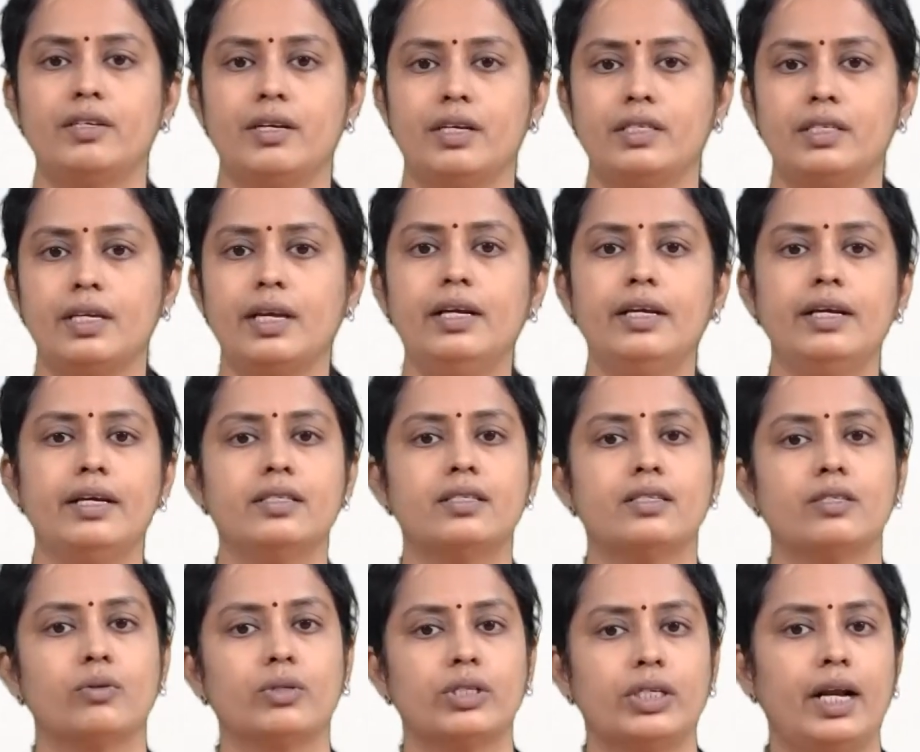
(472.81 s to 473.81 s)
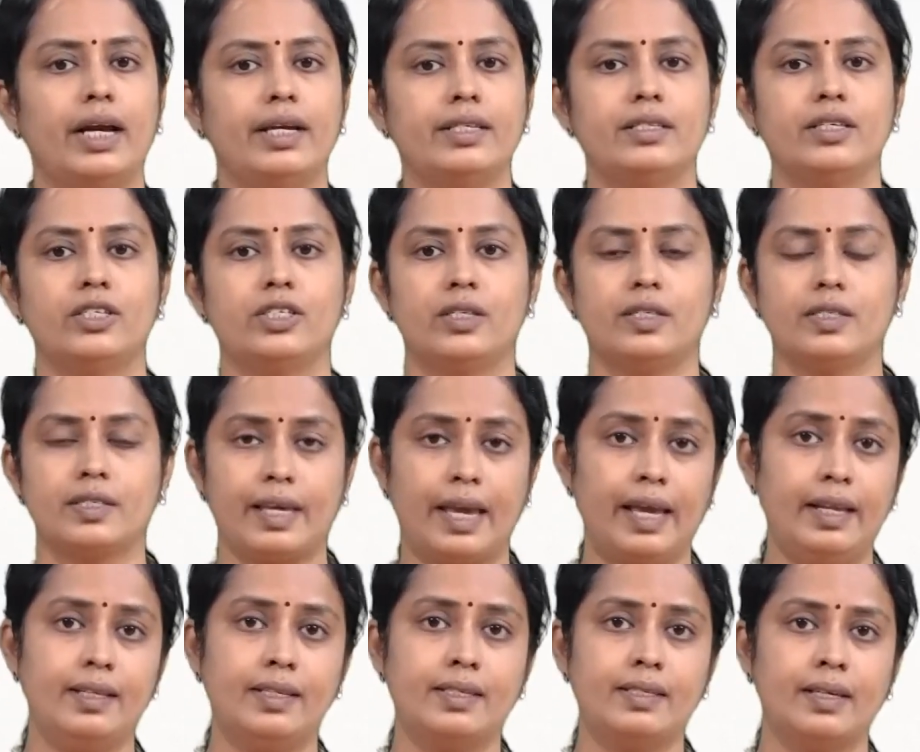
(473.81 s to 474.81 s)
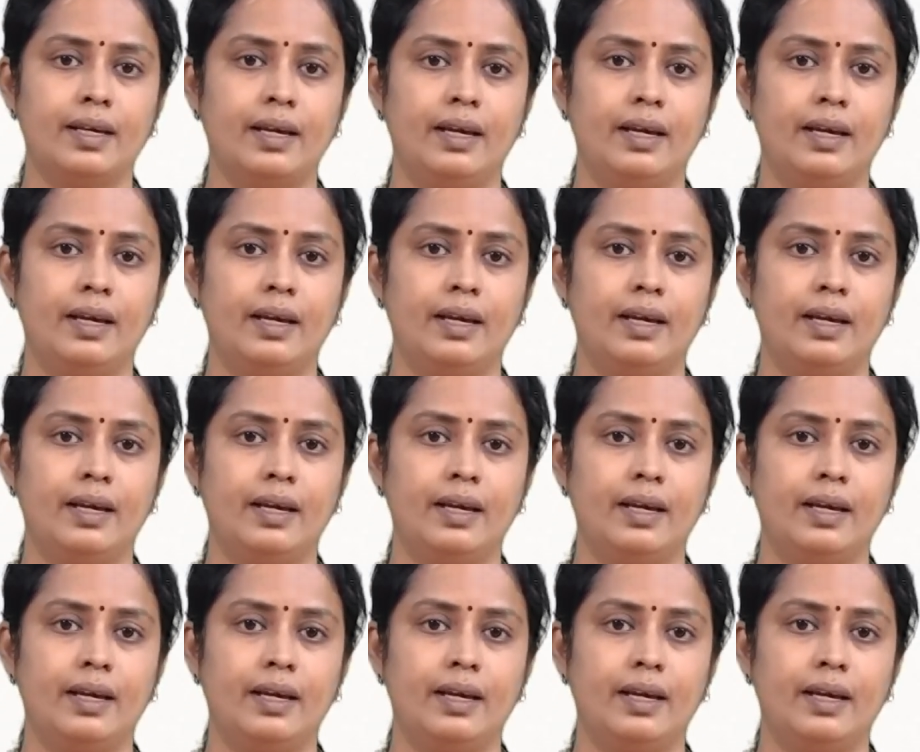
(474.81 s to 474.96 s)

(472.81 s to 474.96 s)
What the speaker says: resilience, socialization skills,